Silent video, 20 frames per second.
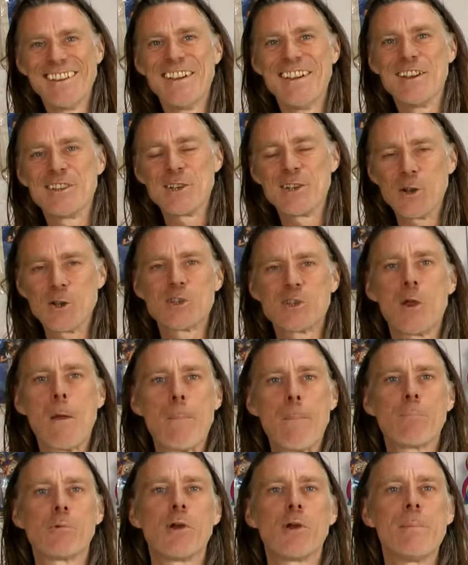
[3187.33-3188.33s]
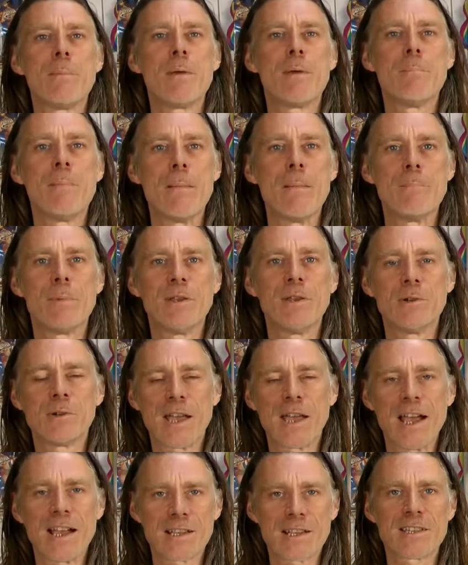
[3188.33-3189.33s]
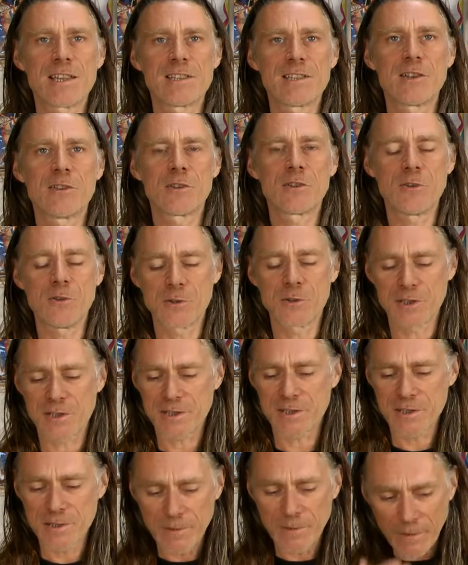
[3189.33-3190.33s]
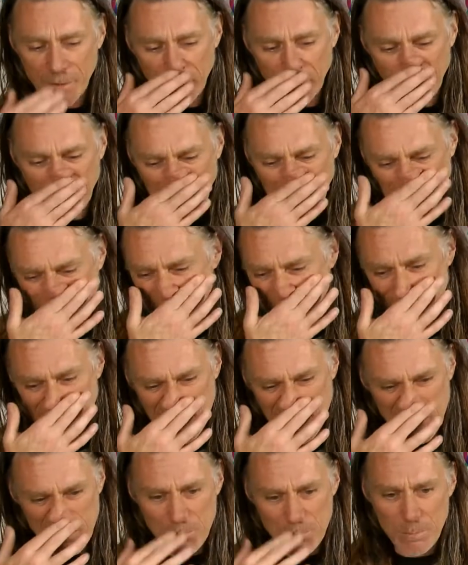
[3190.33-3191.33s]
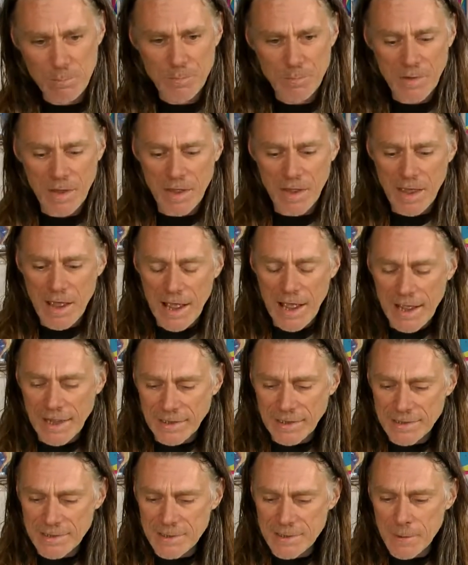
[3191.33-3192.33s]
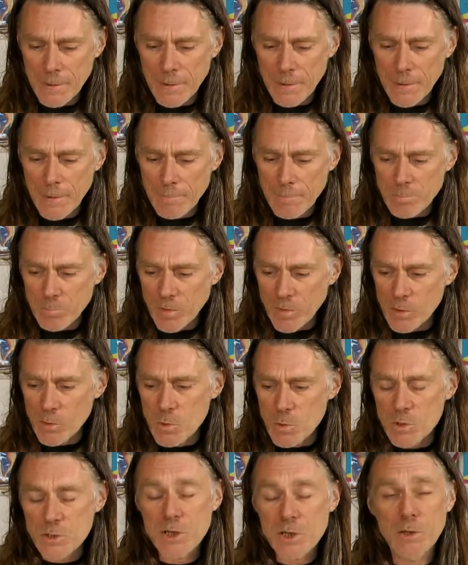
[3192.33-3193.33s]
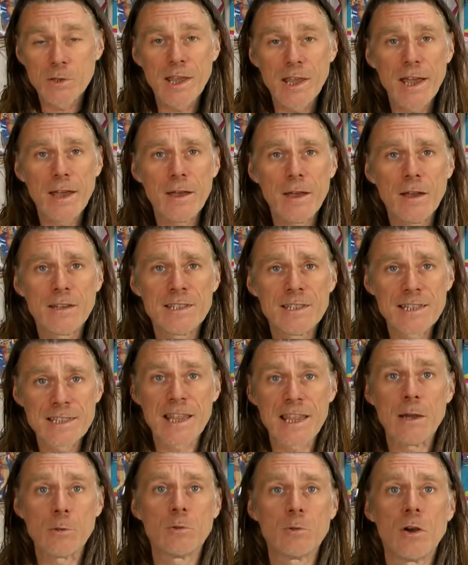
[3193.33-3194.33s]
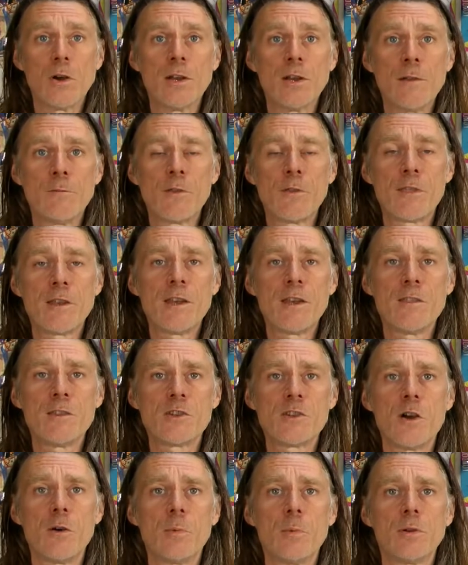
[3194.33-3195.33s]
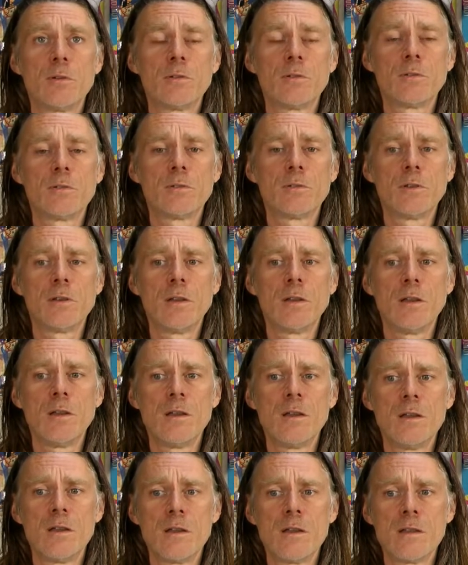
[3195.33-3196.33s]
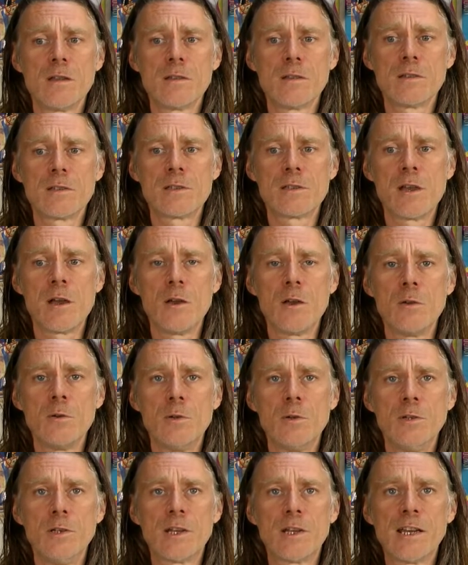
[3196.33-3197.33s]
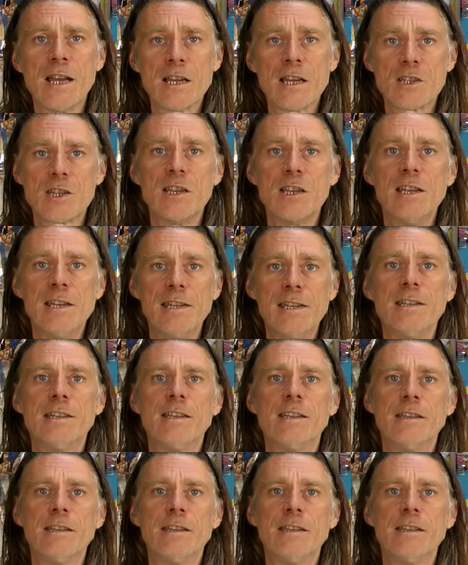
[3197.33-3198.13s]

As long as you're a premium member, you'll get access to the courses. And you also get a discount on everything in the shop. So you can actually